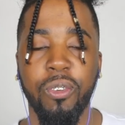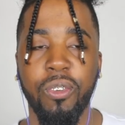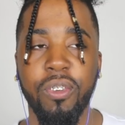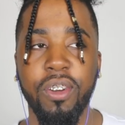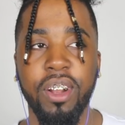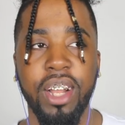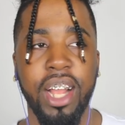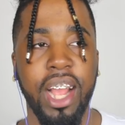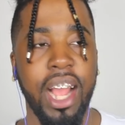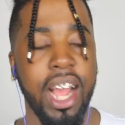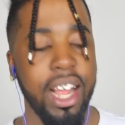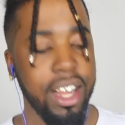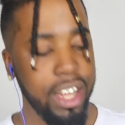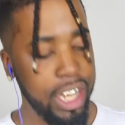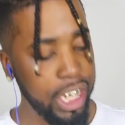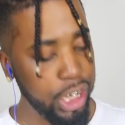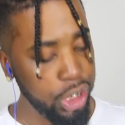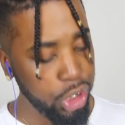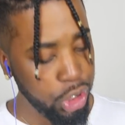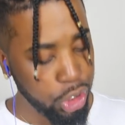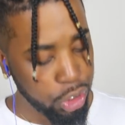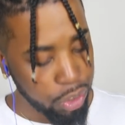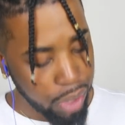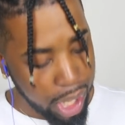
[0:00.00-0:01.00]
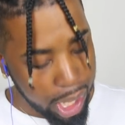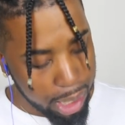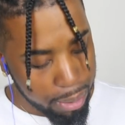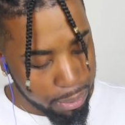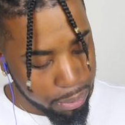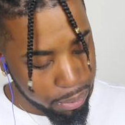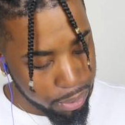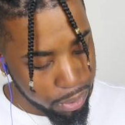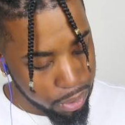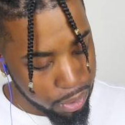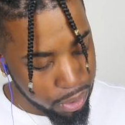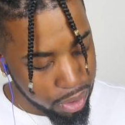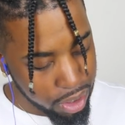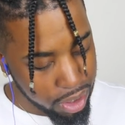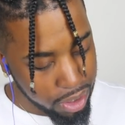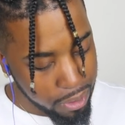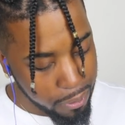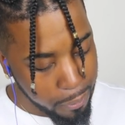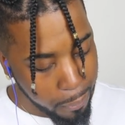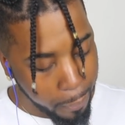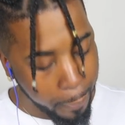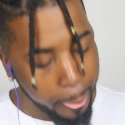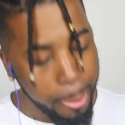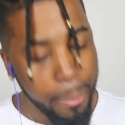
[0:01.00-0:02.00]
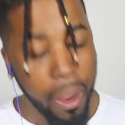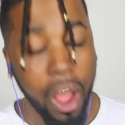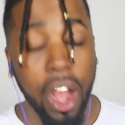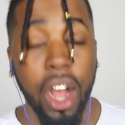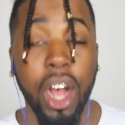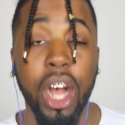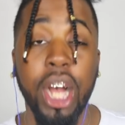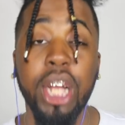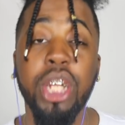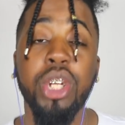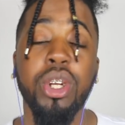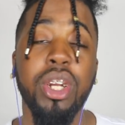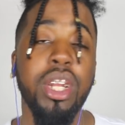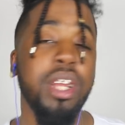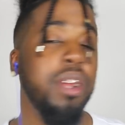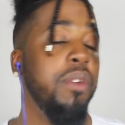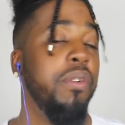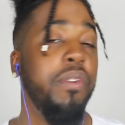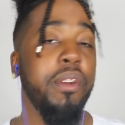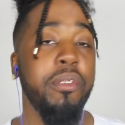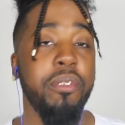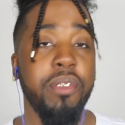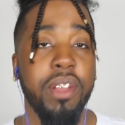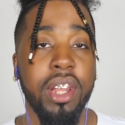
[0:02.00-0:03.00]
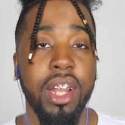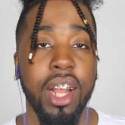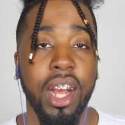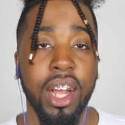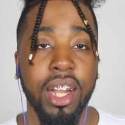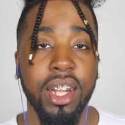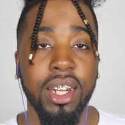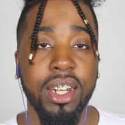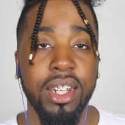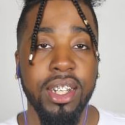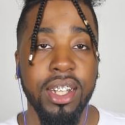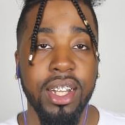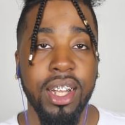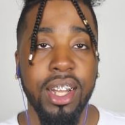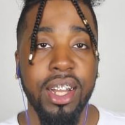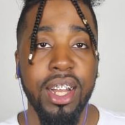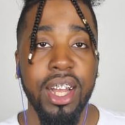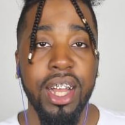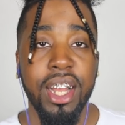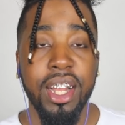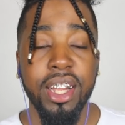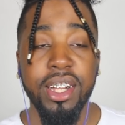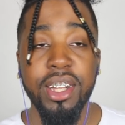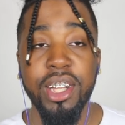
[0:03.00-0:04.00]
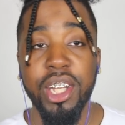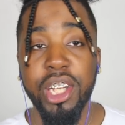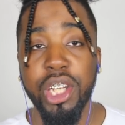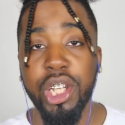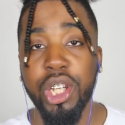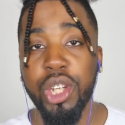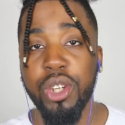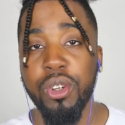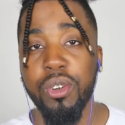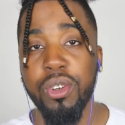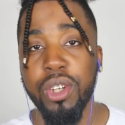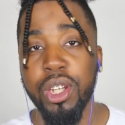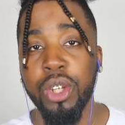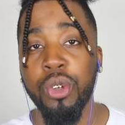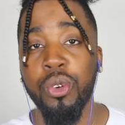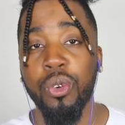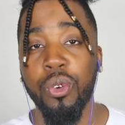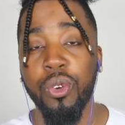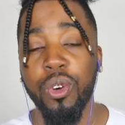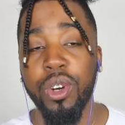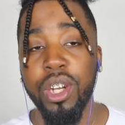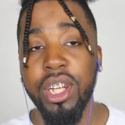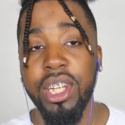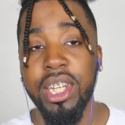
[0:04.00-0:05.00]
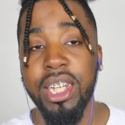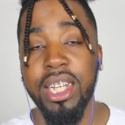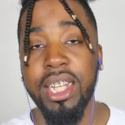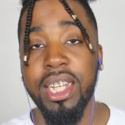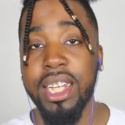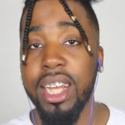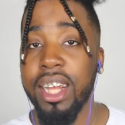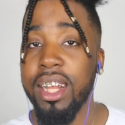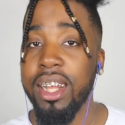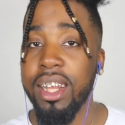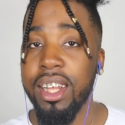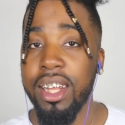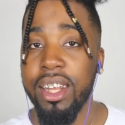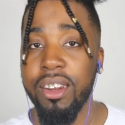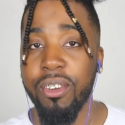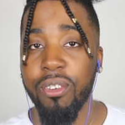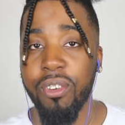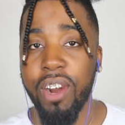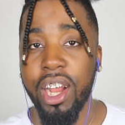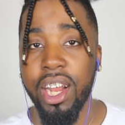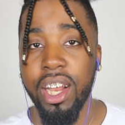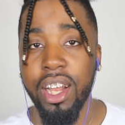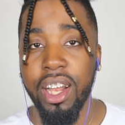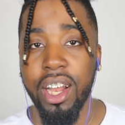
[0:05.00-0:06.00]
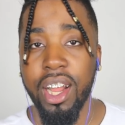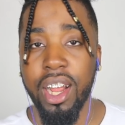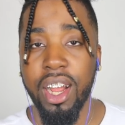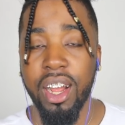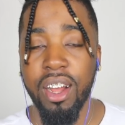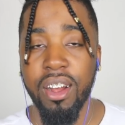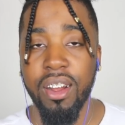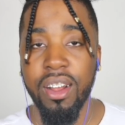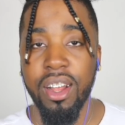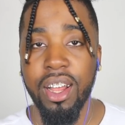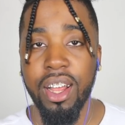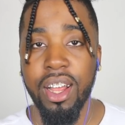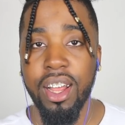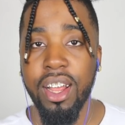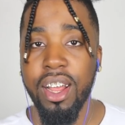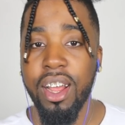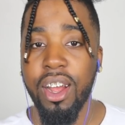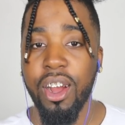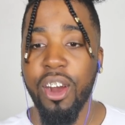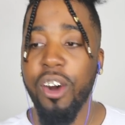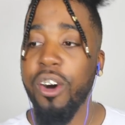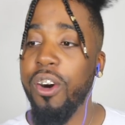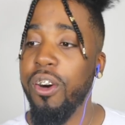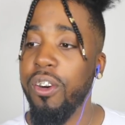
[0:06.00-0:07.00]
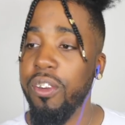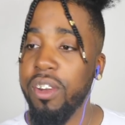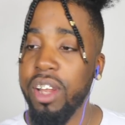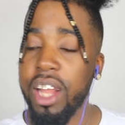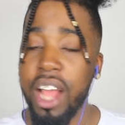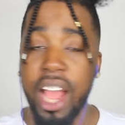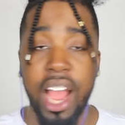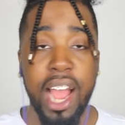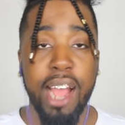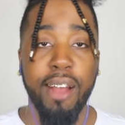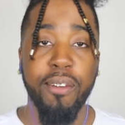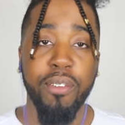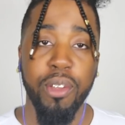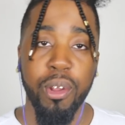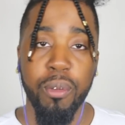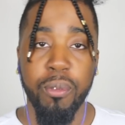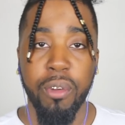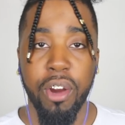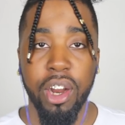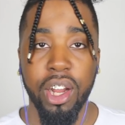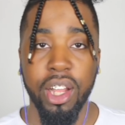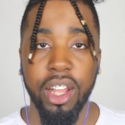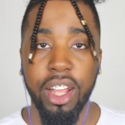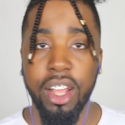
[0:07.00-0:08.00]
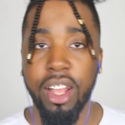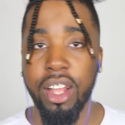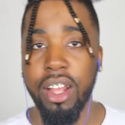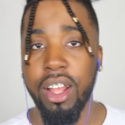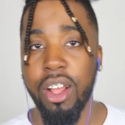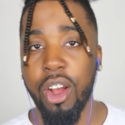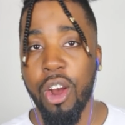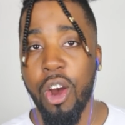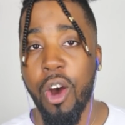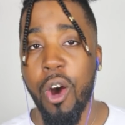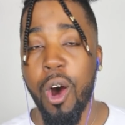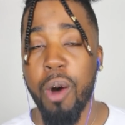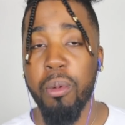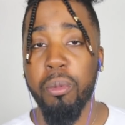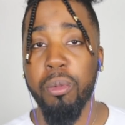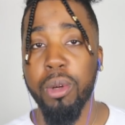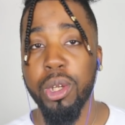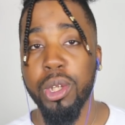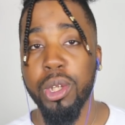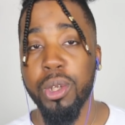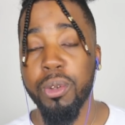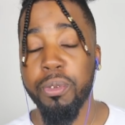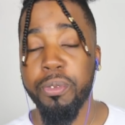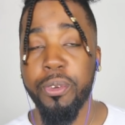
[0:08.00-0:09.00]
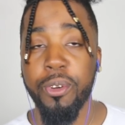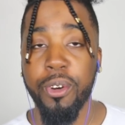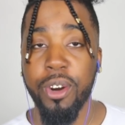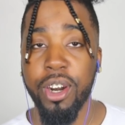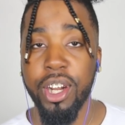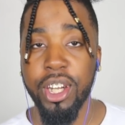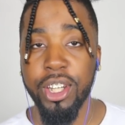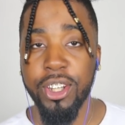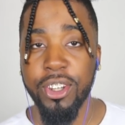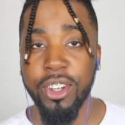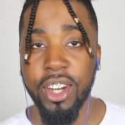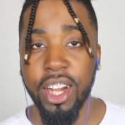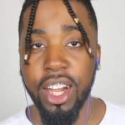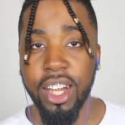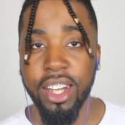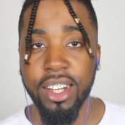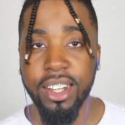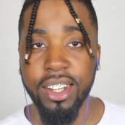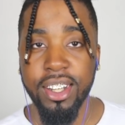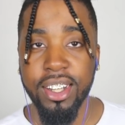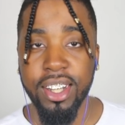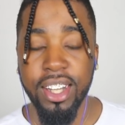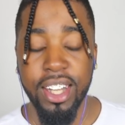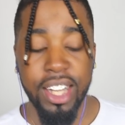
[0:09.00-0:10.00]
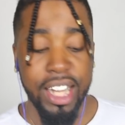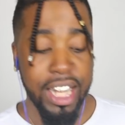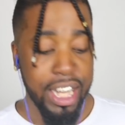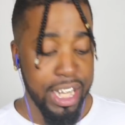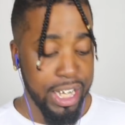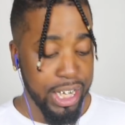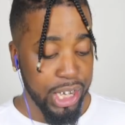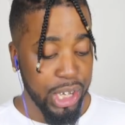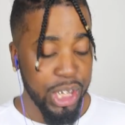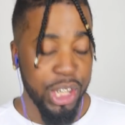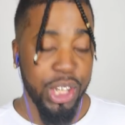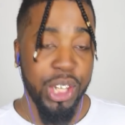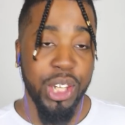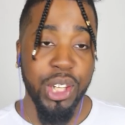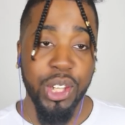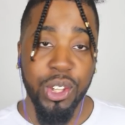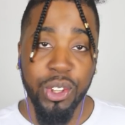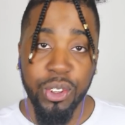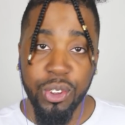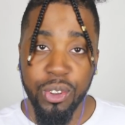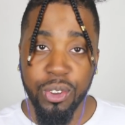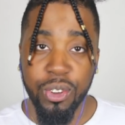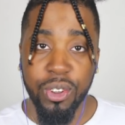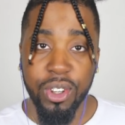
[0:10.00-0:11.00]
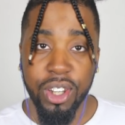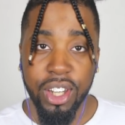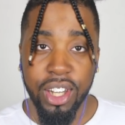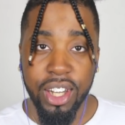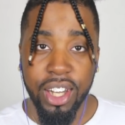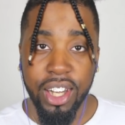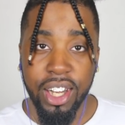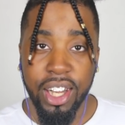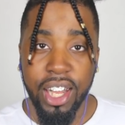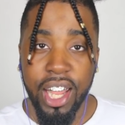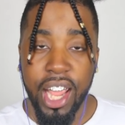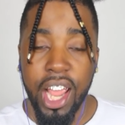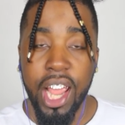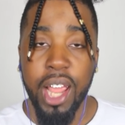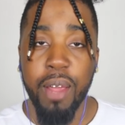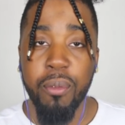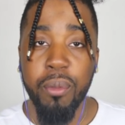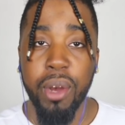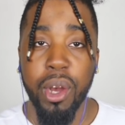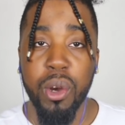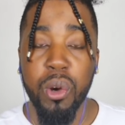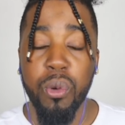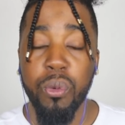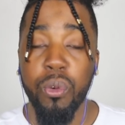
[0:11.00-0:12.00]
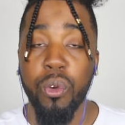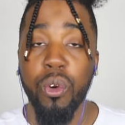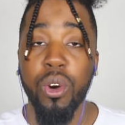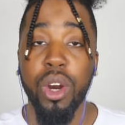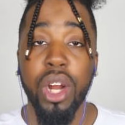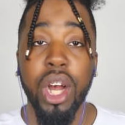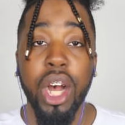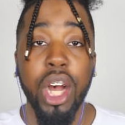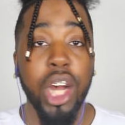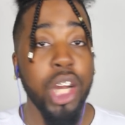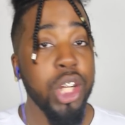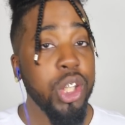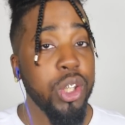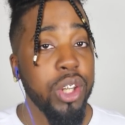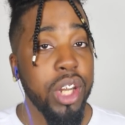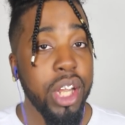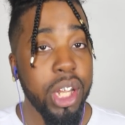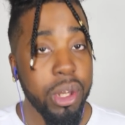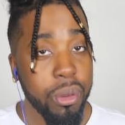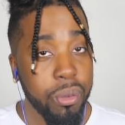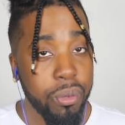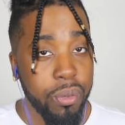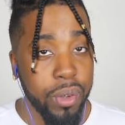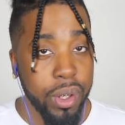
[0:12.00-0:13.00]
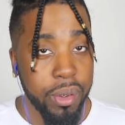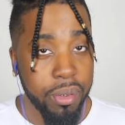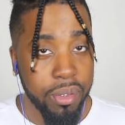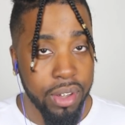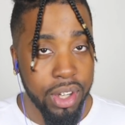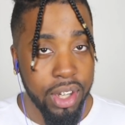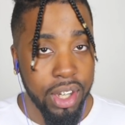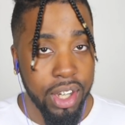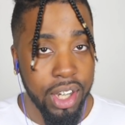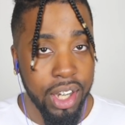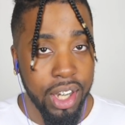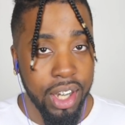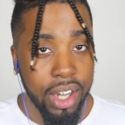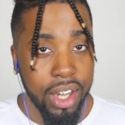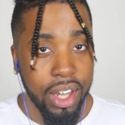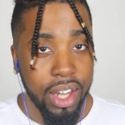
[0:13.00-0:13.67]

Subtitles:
like it dropped for $150. This shoe is reselling right now on the aftermarket almost $400. This shoe came out for $150.